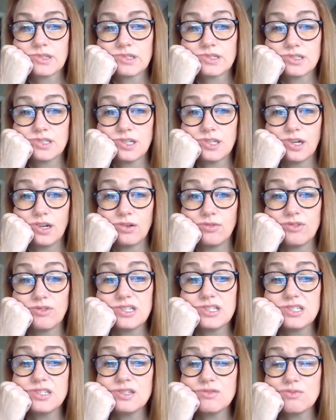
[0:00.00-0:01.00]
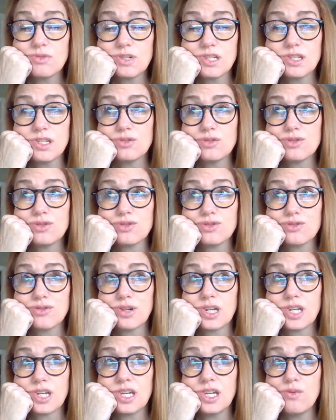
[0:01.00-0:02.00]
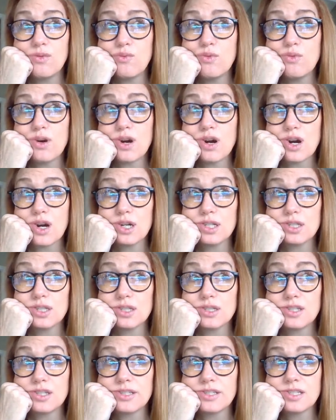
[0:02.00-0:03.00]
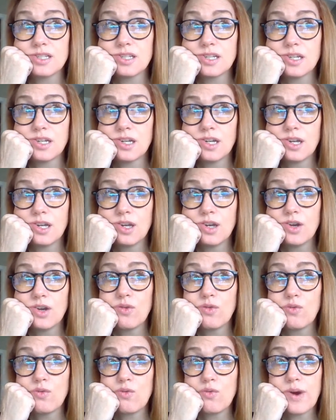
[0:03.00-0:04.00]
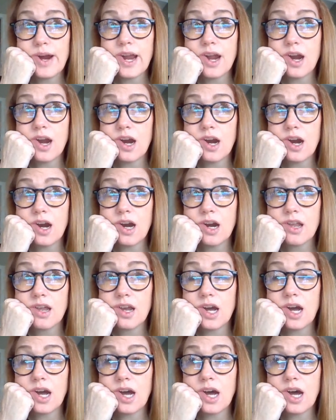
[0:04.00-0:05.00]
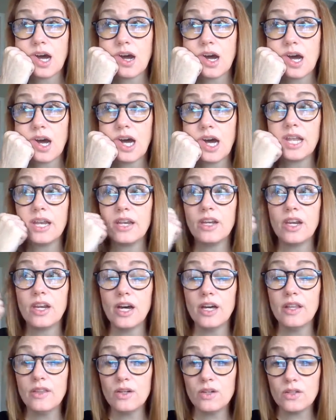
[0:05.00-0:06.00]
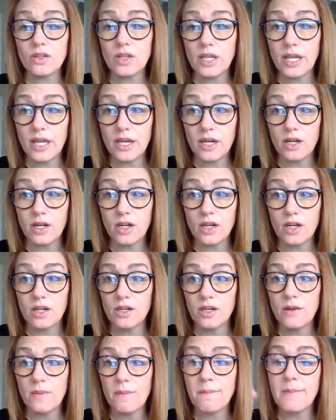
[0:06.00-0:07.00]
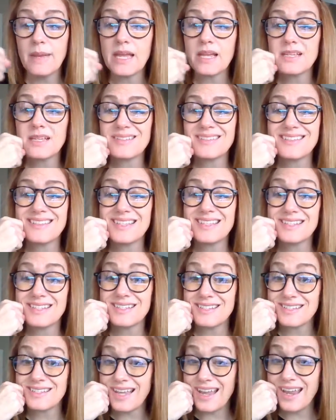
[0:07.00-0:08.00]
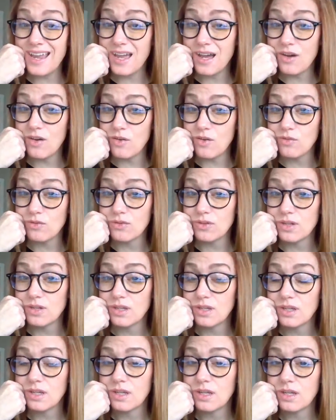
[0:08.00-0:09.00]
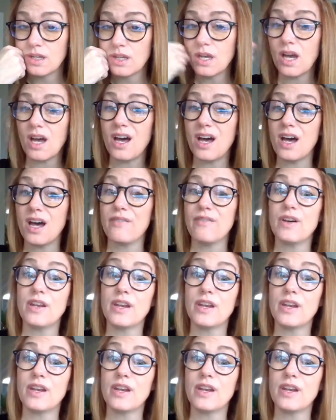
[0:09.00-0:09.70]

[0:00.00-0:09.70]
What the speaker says: So this is one of those tricky words where another letter makes the sound of